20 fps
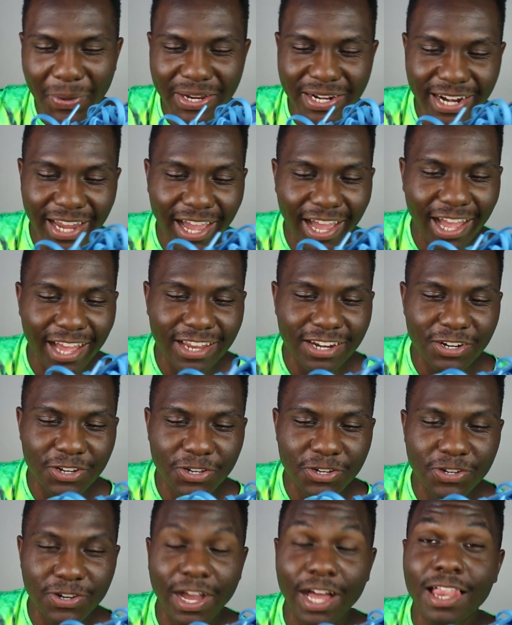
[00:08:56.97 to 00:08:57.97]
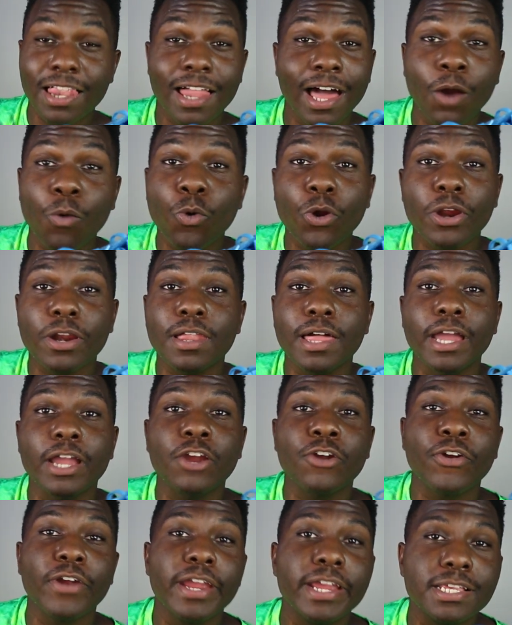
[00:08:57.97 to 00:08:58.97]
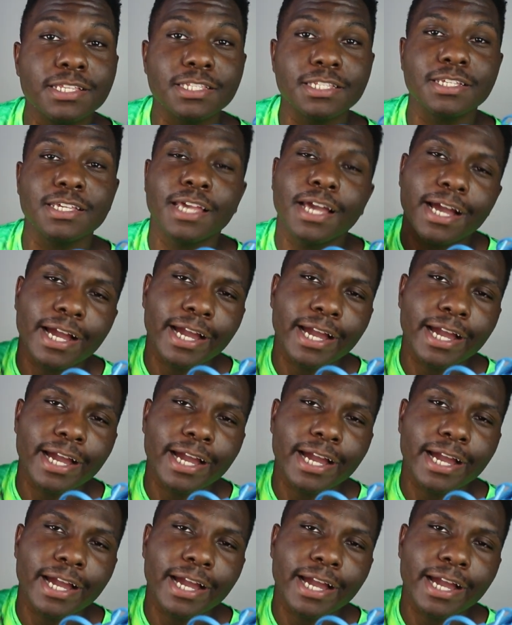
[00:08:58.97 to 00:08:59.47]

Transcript: but nah, dude, I, I worked like crazy,